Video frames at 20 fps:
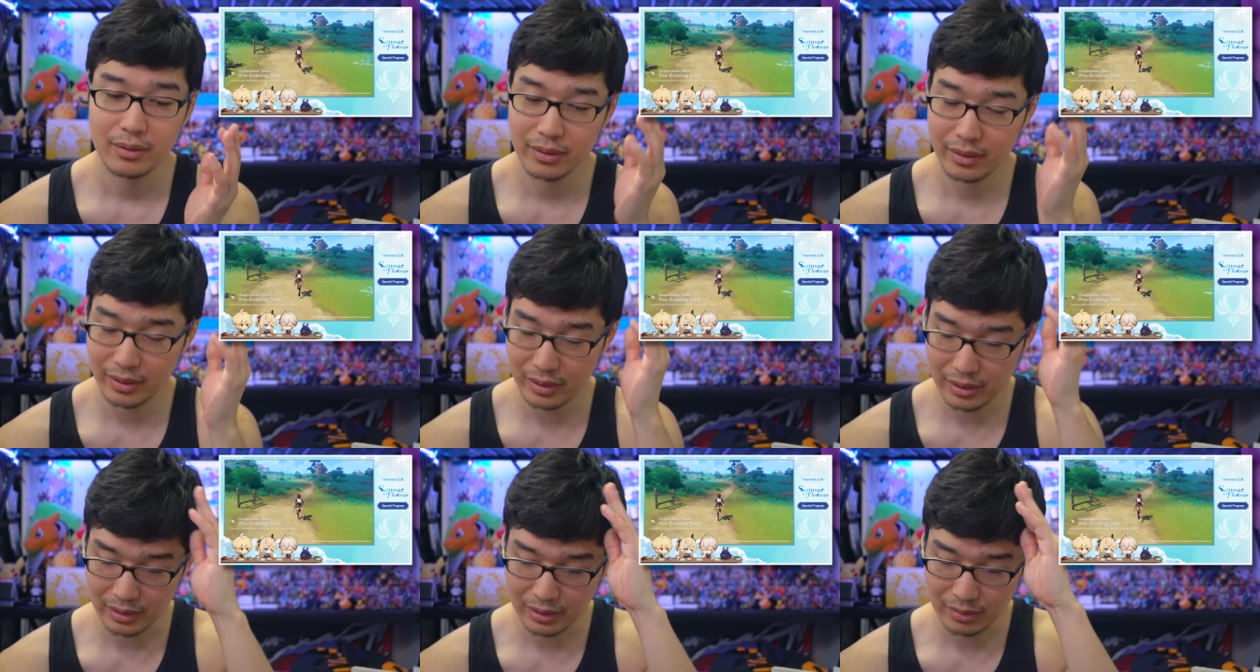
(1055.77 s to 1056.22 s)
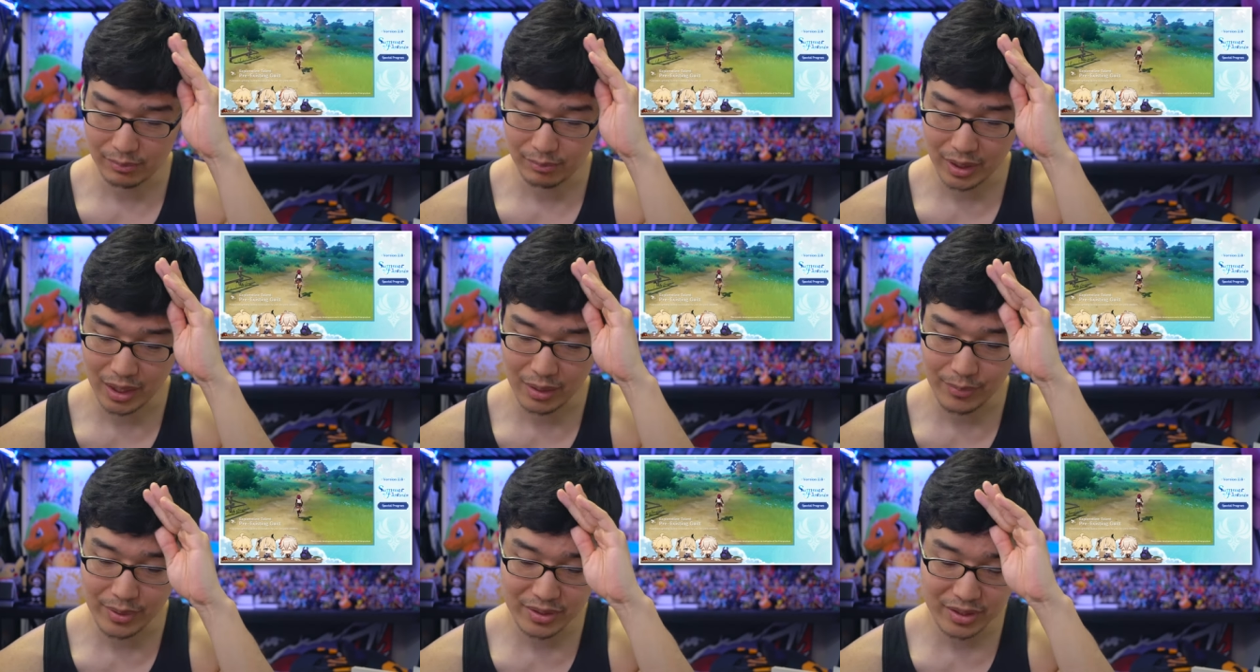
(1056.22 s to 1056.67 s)
again
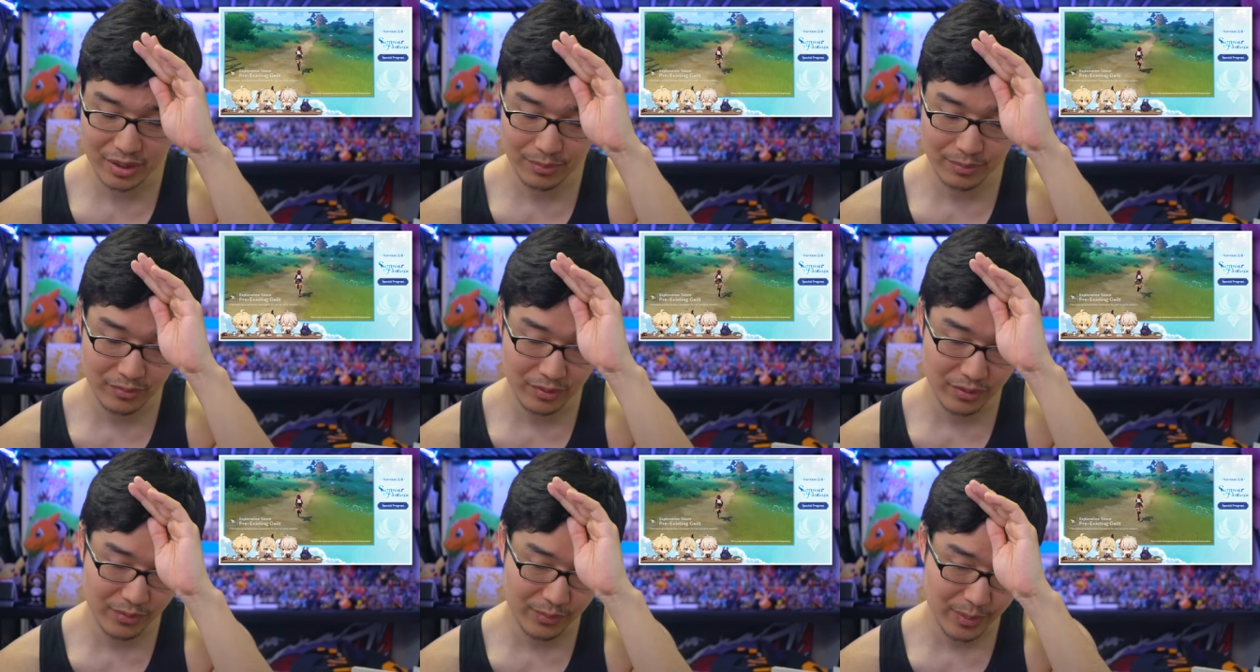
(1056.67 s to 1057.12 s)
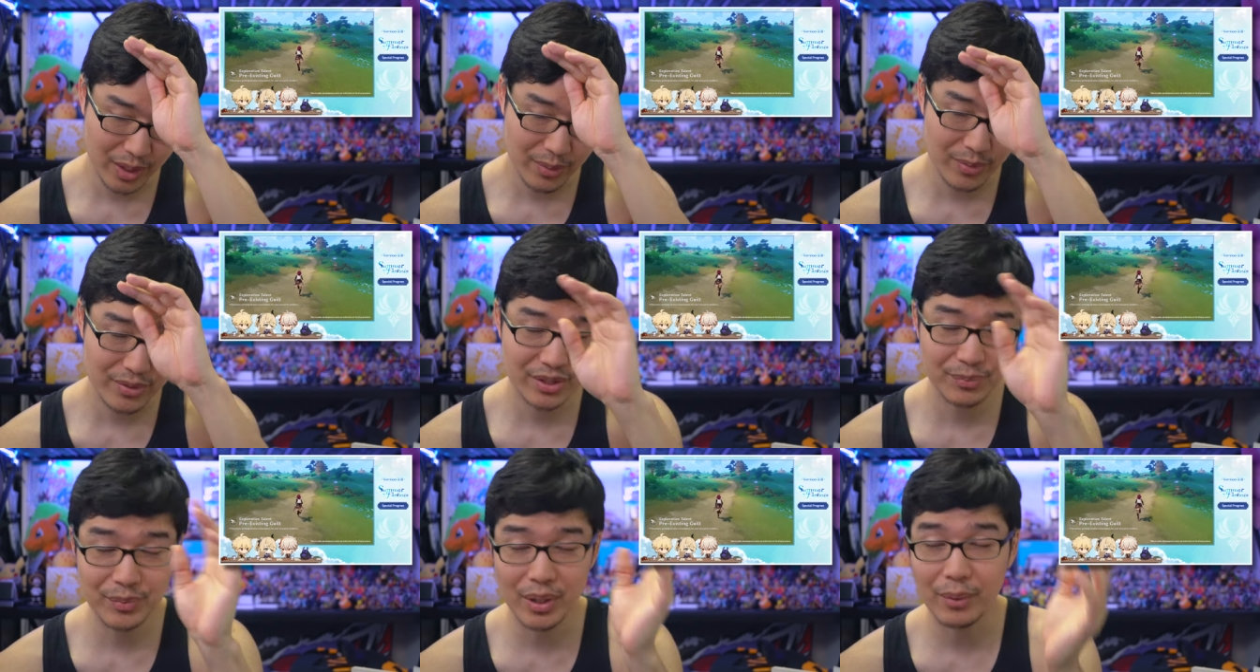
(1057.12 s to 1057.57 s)
maybe some
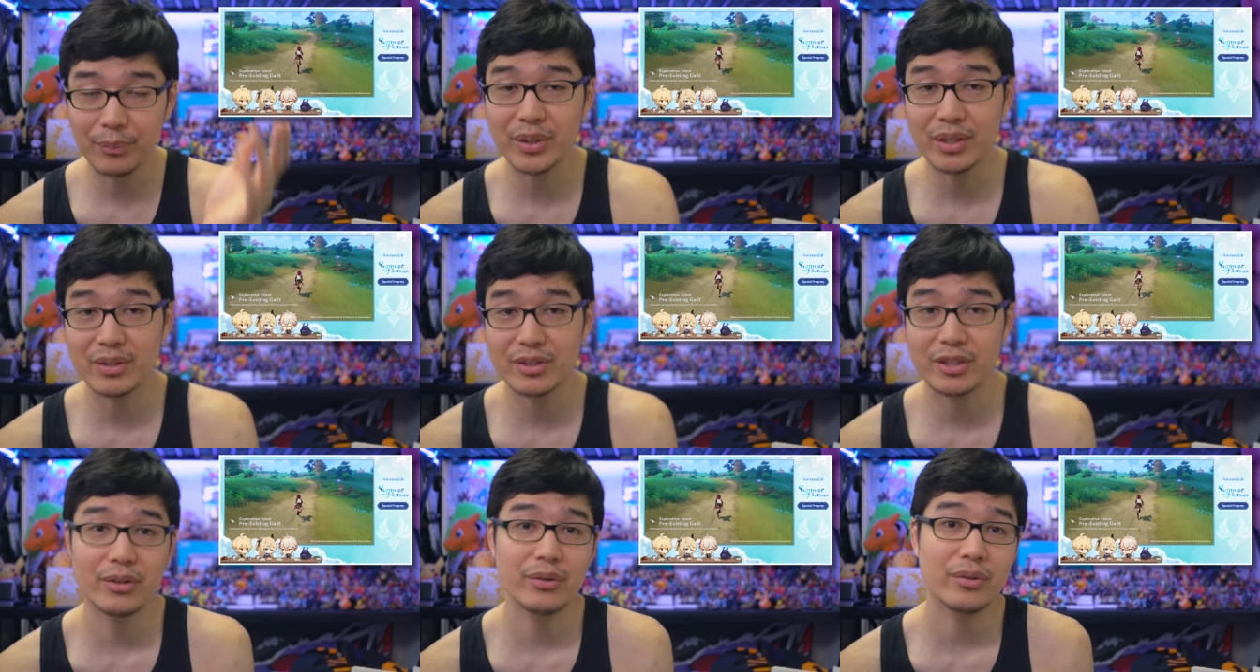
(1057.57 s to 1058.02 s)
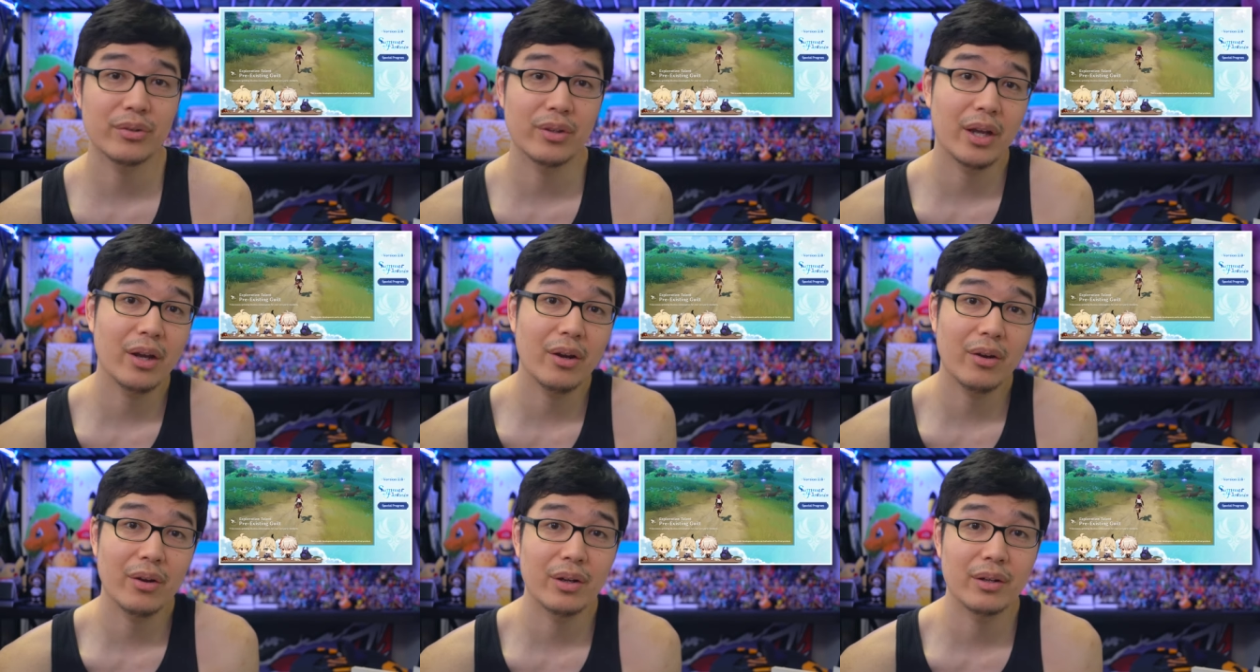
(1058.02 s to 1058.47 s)
maybe some updates here and
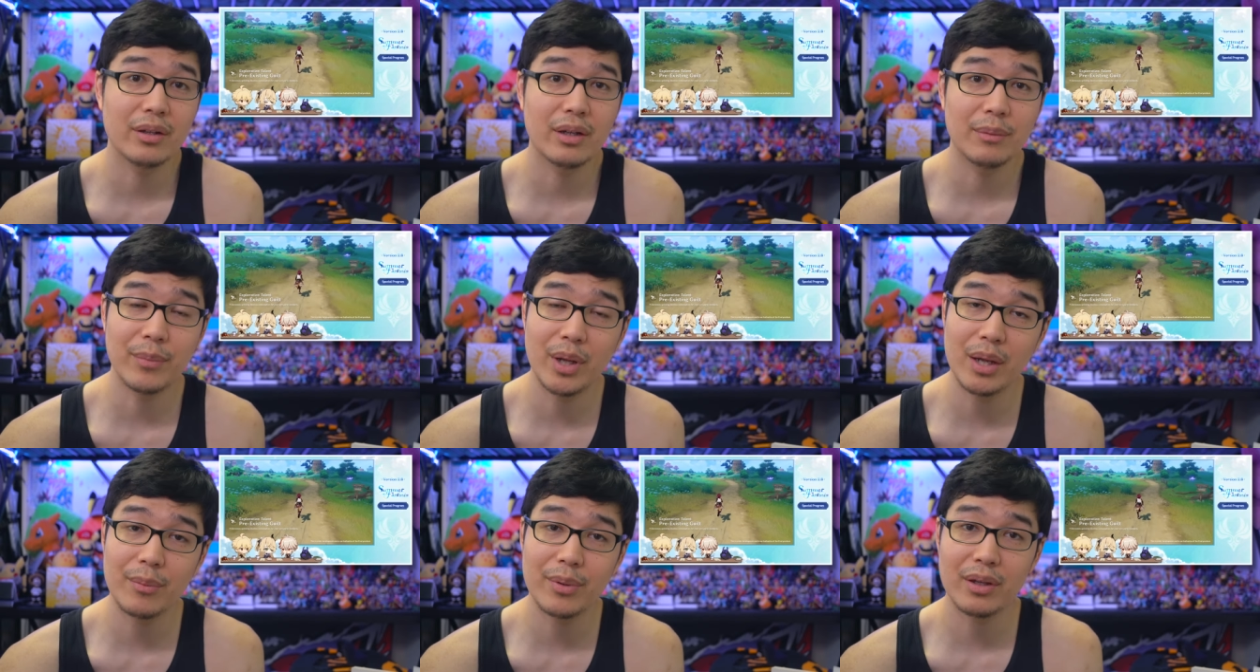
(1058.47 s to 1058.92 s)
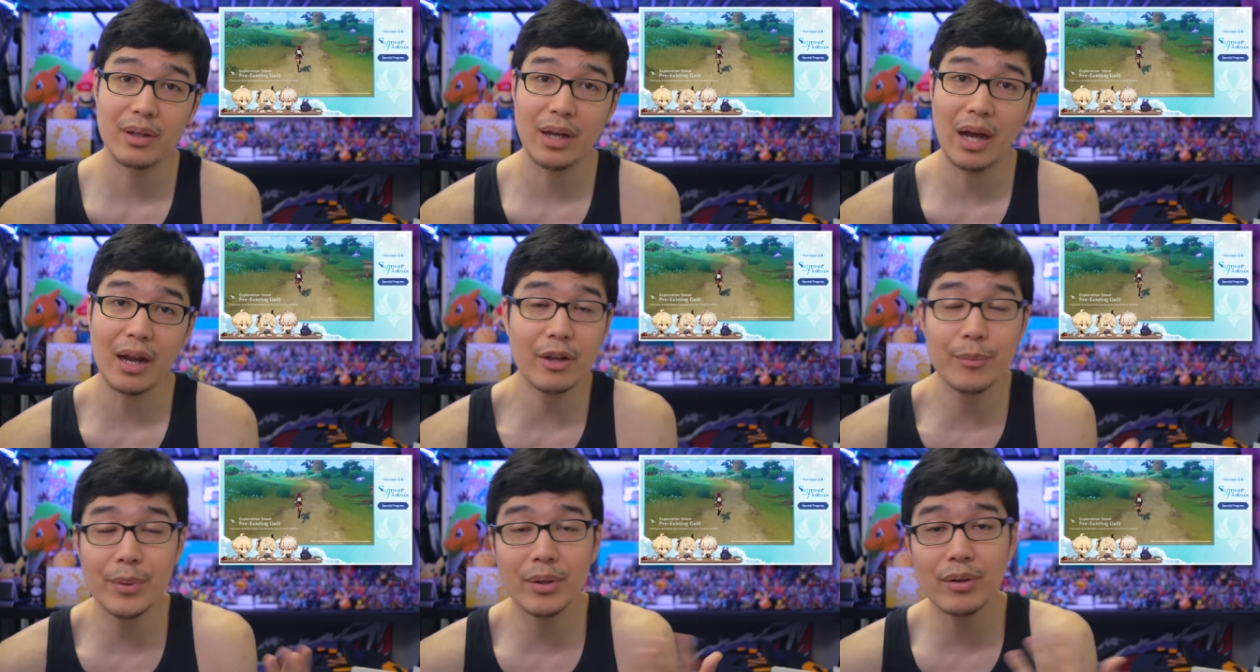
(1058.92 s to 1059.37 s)
there and maybe
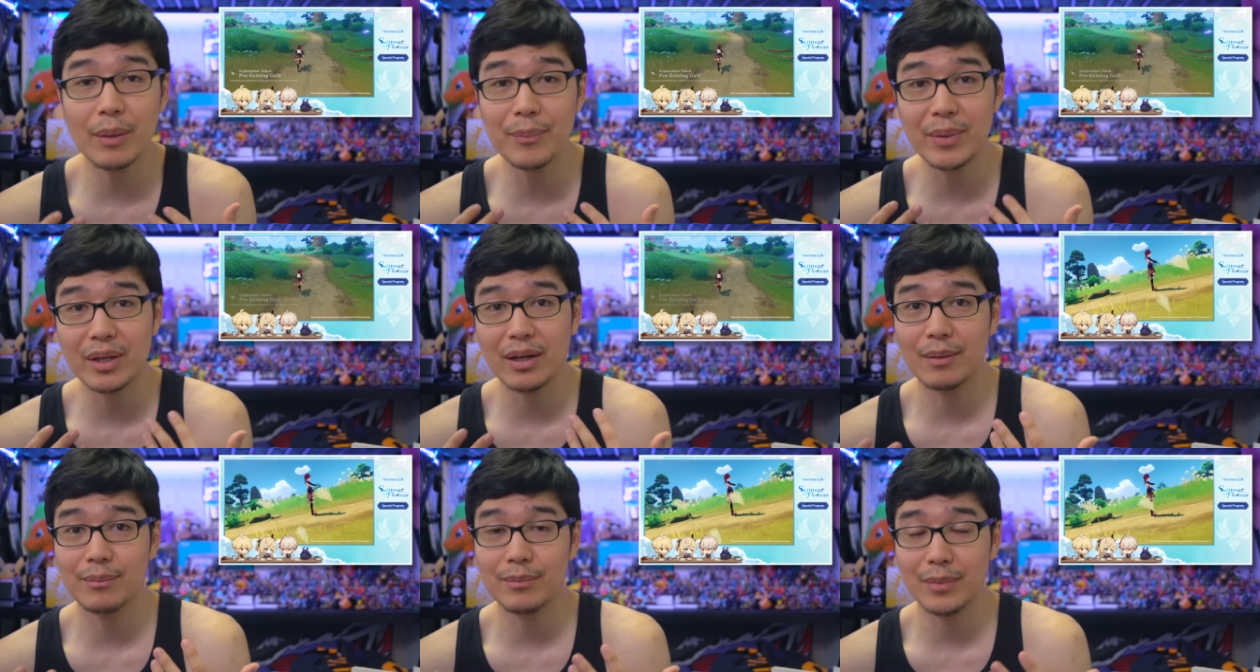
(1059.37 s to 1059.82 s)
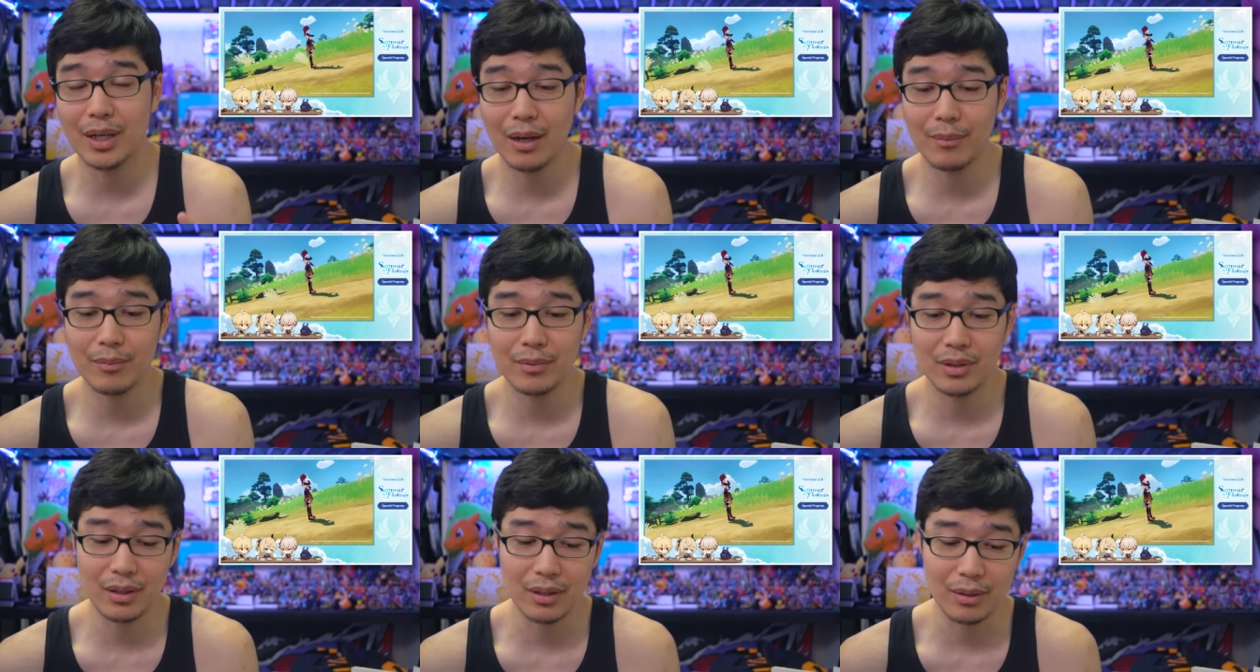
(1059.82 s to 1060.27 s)
I could be I mean um,
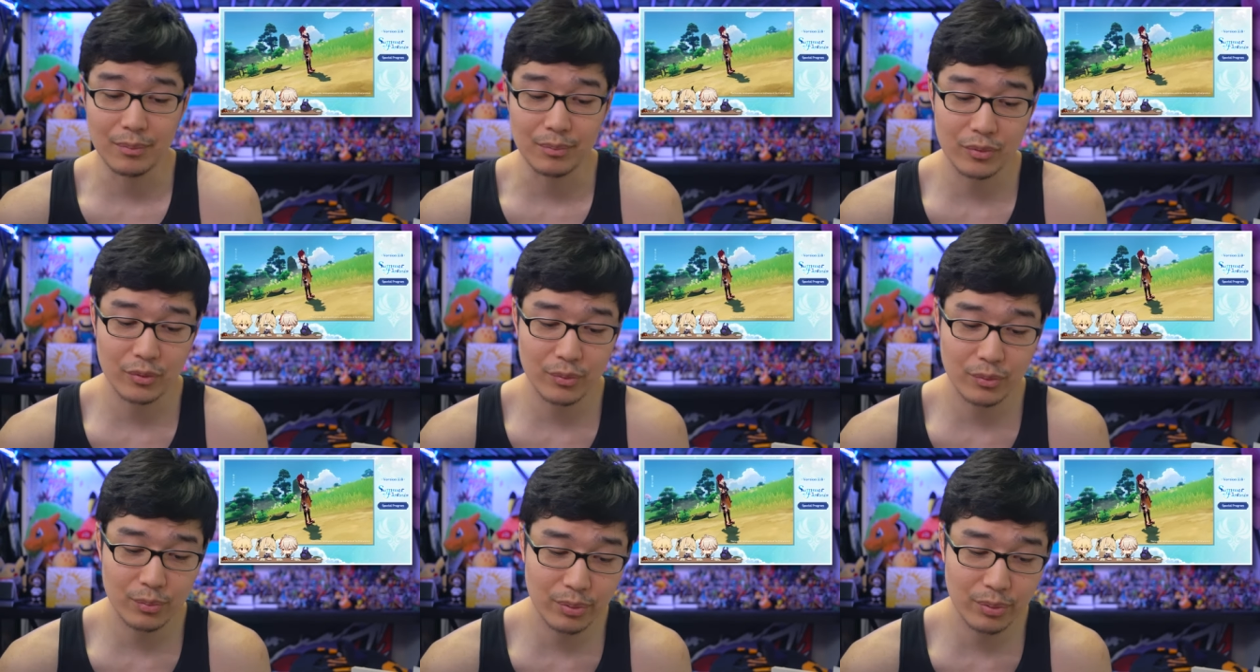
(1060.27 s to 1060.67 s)
um,